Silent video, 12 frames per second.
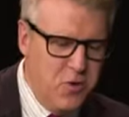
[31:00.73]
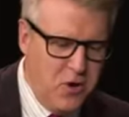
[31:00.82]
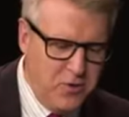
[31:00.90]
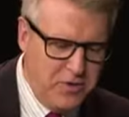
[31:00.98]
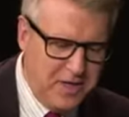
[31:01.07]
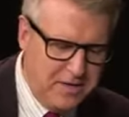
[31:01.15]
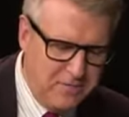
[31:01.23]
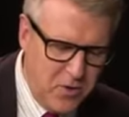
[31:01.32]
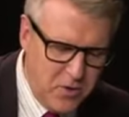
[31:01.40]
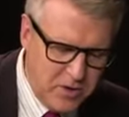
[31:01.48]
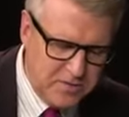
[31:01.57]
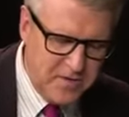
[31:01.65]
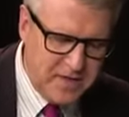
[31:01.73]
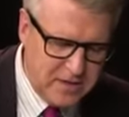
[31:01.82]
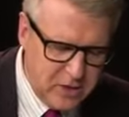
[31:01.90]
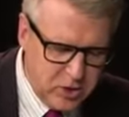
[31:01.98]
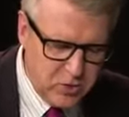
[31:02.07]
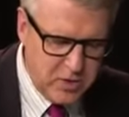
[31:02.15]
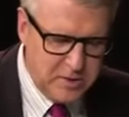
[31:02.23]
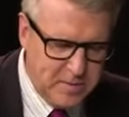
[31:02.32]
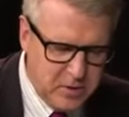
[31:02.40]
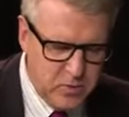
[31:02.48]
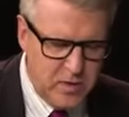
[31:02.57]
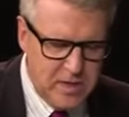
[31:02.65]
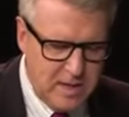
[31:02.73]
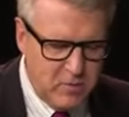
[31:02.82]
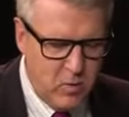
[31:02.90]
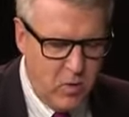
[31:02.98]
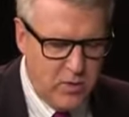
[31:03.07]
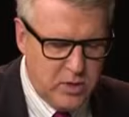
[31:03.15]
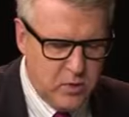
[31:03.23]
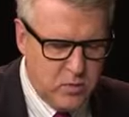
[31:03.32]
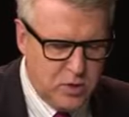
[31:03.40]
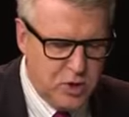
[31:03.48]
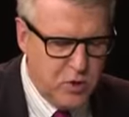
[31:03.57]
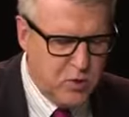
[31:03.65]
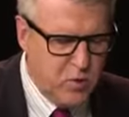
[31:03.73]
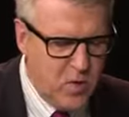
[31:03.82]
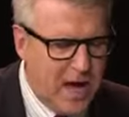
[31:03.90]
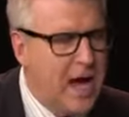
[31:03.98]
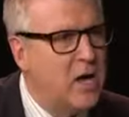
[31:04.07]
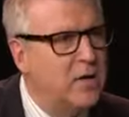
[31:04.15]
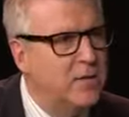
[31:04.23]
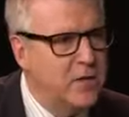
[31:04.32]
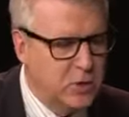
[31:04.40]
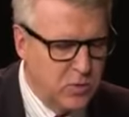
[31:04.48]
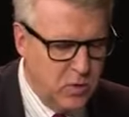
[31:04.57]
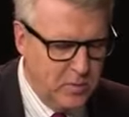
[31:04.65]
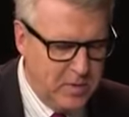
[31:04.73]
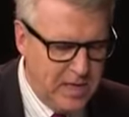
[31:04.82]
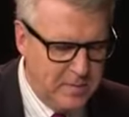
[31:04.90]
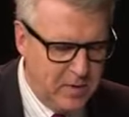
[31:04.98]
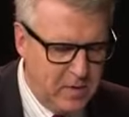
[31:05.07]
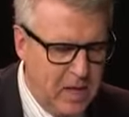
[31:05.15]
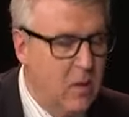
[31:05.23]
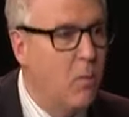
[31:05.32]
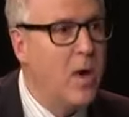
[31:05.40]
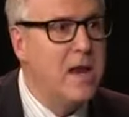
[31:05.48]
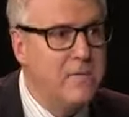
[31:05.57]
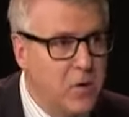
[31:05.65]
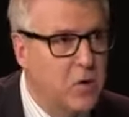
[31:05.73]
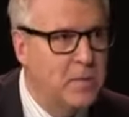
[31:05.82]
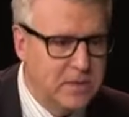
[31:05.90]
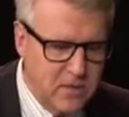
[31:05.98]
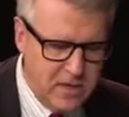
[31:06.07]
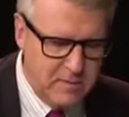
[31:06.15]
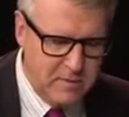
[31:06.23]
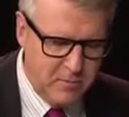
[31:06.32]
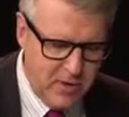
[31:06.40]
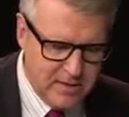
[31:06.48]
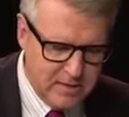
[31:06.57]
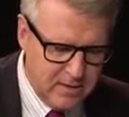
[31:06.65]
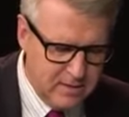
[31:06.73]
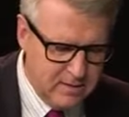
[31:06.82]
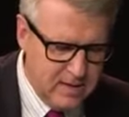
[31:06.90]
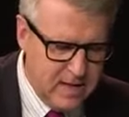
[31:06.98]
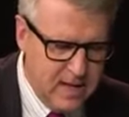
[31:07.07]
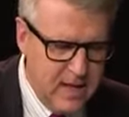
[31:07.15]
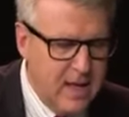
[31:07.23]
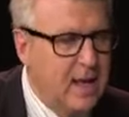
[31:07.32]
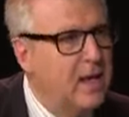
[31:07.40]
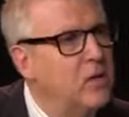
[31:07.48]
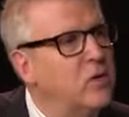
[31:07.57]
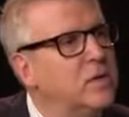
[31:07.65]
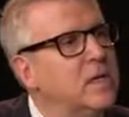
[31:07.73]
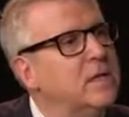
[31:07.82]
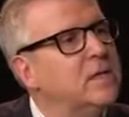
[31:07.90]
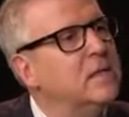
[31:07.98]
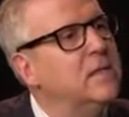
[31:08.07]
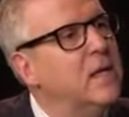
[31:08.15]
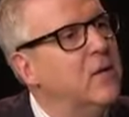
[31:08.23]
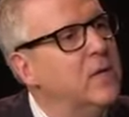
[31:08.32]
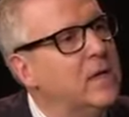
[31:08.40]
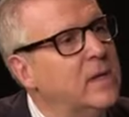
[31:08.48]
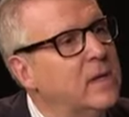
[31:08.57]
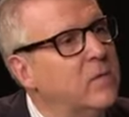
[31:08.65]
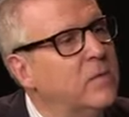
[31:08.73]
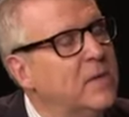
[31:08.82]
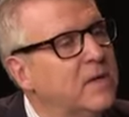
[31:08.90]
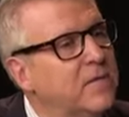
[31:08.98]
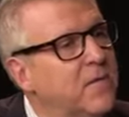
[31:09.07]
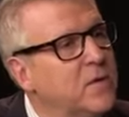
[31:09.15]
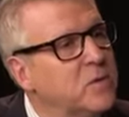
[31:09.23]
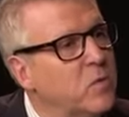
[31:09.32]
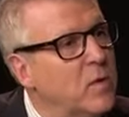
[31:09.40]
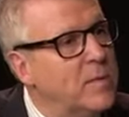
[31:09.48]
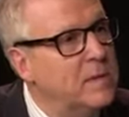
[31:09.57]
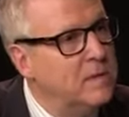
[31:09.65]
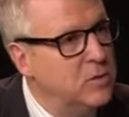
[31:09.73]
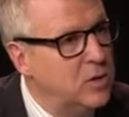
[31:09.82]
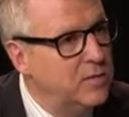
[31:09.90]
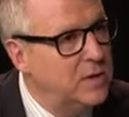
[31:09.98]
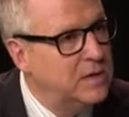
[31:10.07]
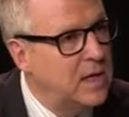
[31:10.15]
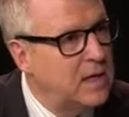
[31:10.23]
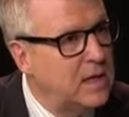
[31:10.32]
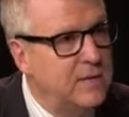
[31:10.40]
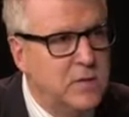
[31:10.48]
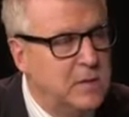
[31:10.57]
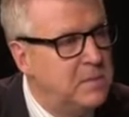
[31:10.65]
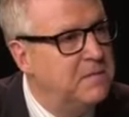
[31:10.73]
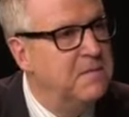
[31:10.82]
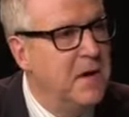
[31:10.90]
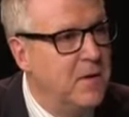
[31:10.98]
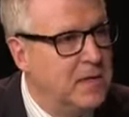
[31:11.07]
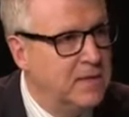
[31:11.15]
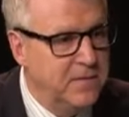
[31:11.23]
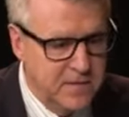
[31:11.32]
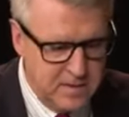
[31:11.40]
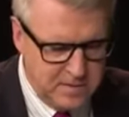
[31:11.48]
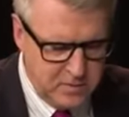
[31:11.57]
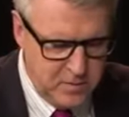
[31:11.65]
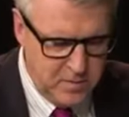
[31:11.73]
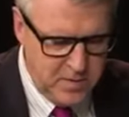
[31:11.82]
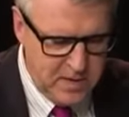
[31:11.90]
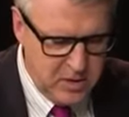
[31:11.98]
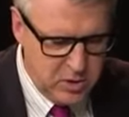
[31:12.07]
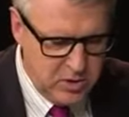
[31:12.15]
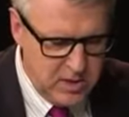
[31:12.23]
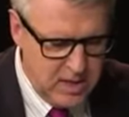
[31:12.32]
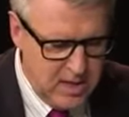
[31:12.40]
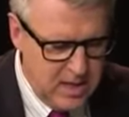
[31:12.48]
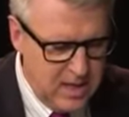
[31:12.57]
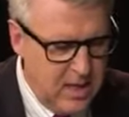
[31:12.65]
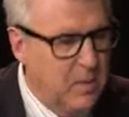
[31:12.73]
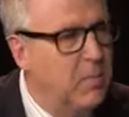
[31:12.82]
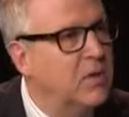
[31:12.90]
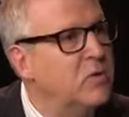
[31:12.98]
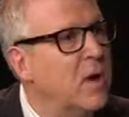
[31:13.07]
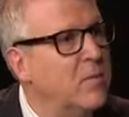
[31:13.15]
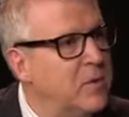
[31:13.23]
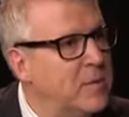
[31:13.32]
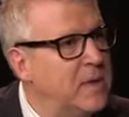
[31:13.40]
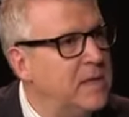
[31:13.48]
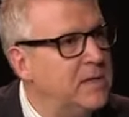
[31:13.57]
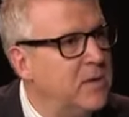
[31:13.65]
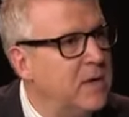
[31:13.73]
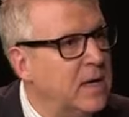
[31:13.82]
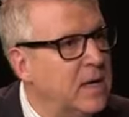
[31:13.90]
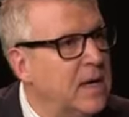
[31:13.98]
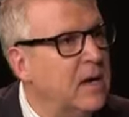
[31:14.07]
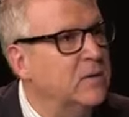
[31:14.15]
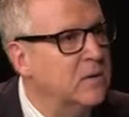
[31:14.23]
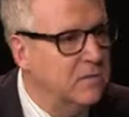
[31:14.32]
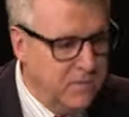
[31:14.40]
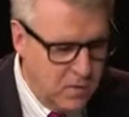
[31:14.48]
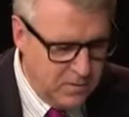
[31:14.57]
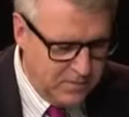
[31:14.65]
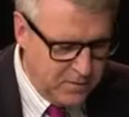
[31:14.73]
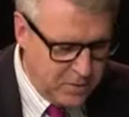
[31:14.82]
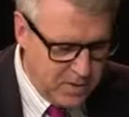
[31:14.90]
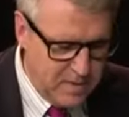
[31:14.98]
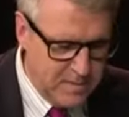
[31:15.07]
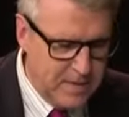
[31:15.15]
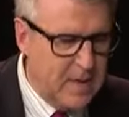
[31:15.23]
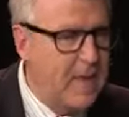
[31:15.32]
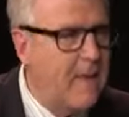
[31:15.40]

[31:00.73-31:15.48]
wrote that voters faced a choice between, I'm quoting you, two out-of-control people, one of whom is going to be president. And you said since Hillary Clinton would be the first woman chief executive, she'd be very difficult to impeach, but Trump would be easier to kick out, so vote for Trump.